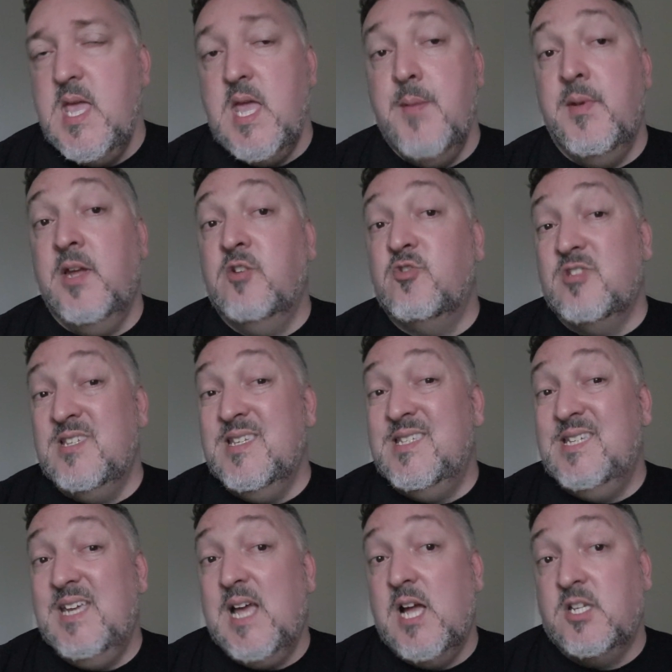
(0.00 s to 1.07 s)
It'd be interesting to
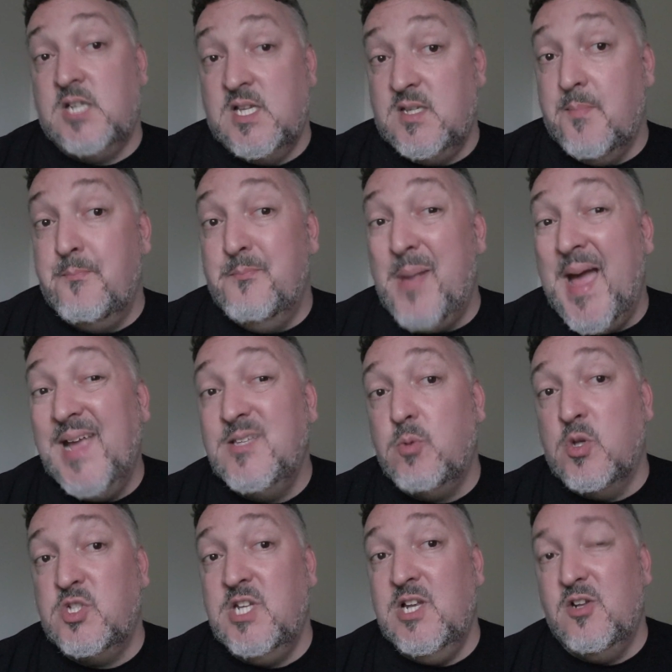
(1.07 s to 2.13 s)
see Sasha Banks,
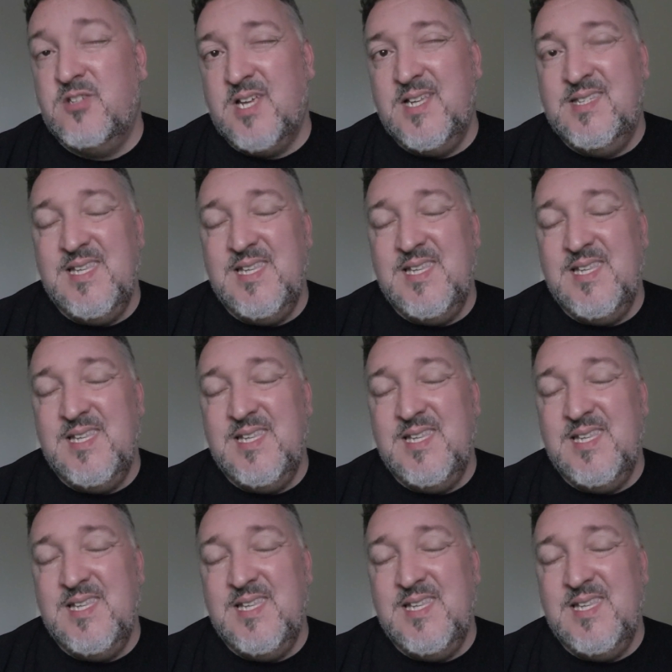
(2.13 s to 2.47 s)
what she looks like.